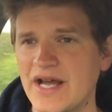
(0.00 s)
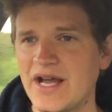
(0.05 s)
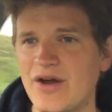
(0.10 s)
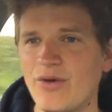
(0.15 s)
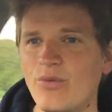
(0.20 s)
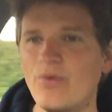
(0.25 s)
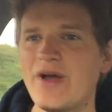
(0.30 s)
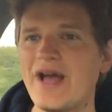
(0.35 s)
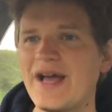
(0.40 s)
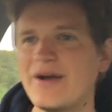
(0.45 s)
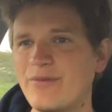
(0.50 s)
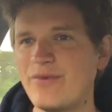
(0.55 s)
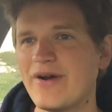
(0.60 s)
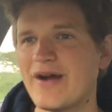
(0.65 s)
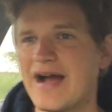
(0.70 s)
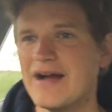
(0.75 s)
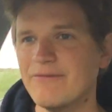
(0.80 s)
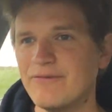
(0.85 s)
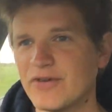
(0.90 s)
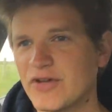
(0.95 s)
we're
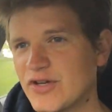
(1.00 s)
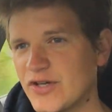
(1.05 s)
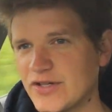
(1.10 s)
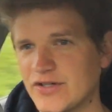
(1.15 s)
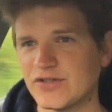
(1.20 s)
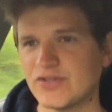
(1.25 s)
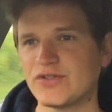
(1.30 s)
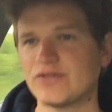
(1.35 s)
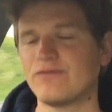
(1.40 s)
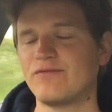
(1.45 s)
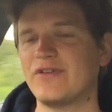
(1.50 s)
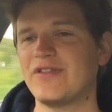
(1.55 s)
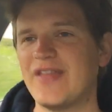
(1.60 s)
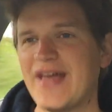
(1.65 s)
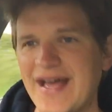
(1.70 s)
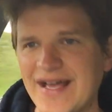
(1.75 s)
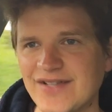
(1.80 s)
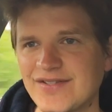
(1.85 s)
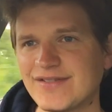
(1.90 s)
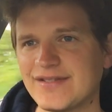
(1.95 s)
advocates for
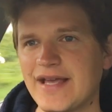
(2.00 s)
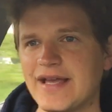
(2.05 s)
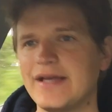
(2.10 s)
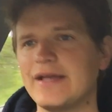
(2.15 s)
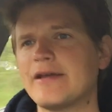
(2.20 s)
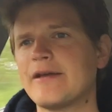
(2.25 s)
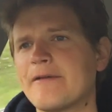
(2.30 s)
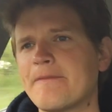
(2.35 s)
their sake.